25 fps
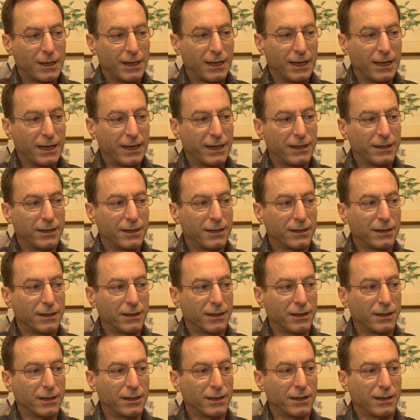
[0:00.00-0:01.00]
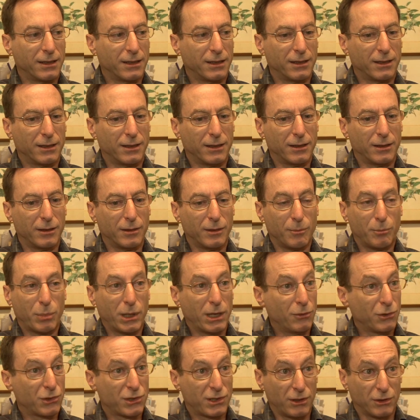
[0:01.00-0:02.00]
And but
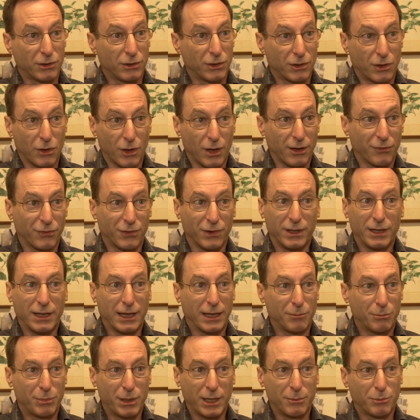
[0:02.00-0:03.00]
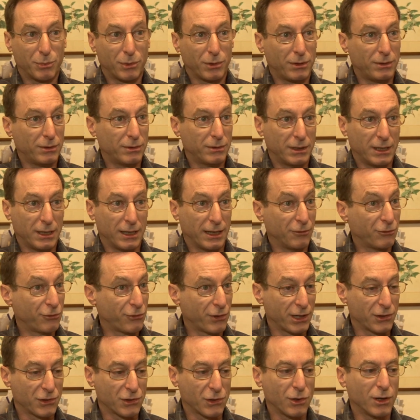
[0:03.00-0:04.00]
it was still good coffee, and people, you know, and
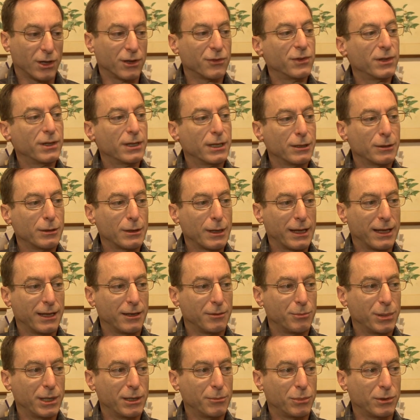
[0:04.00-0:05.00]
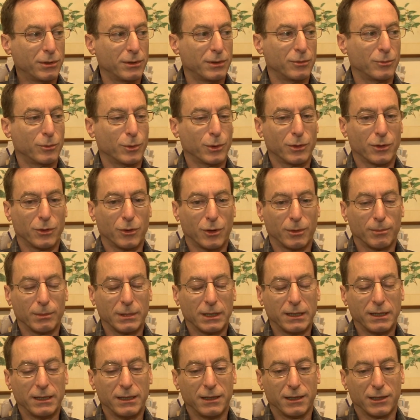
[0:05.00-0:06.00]
fresh coffee, and people weren't
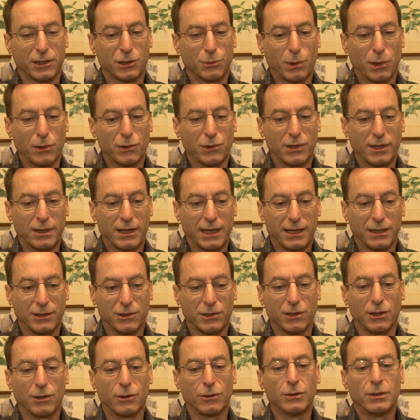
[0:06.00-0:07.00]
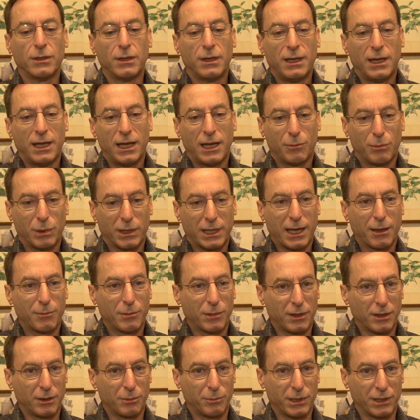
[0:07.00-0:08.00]
normally exposed to that, so it became
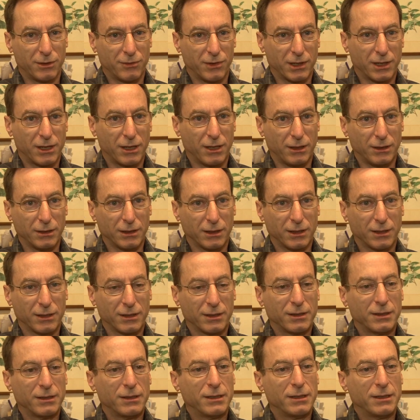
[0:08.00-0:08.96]
a little bit of a cult